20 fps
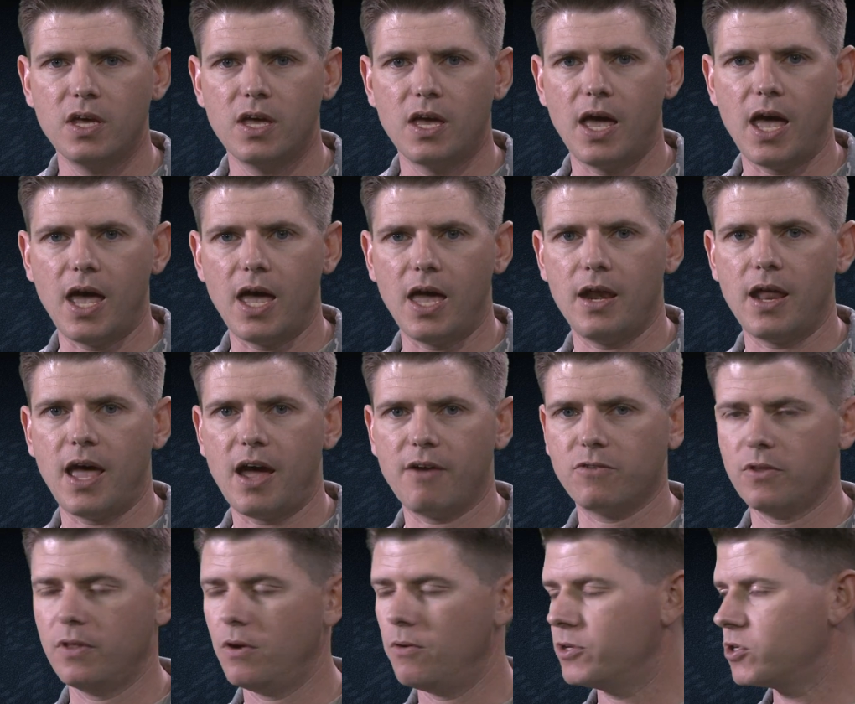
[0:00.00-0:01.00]
and after
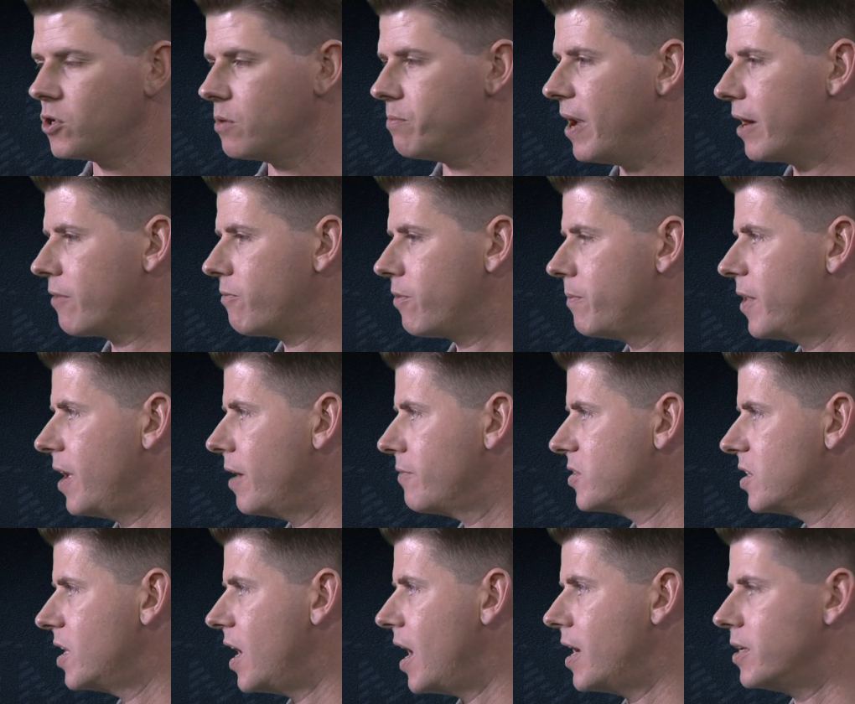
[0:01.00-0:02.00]
they returned back from the
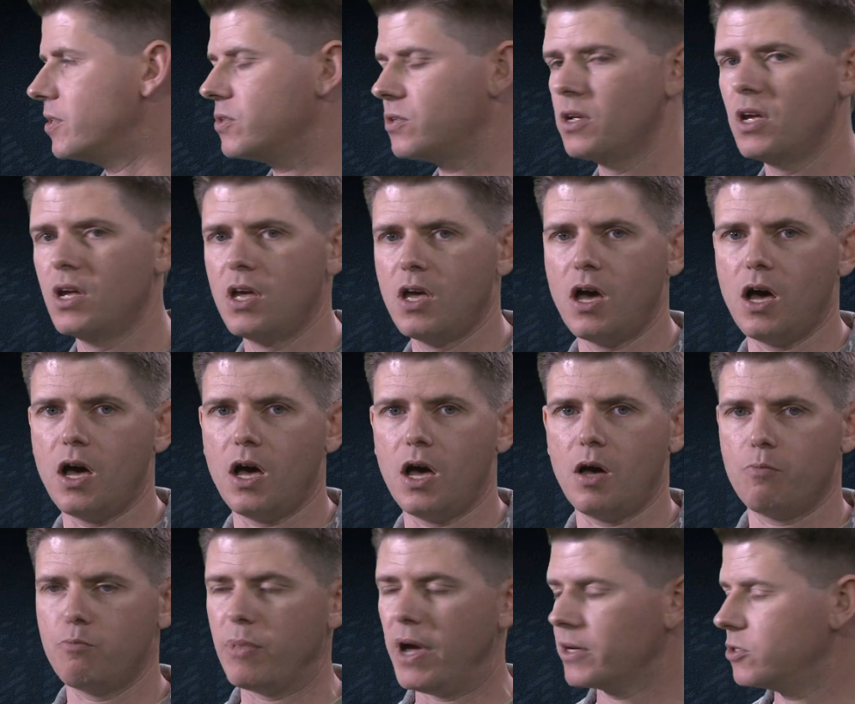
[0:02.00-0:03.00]
FCAs,
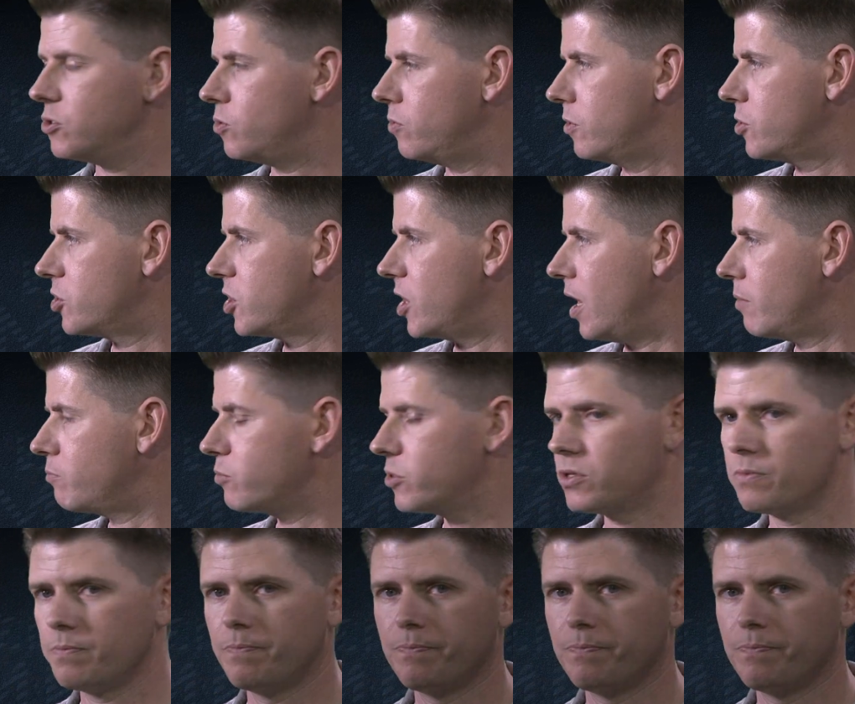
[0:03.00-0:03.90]
back to their shops.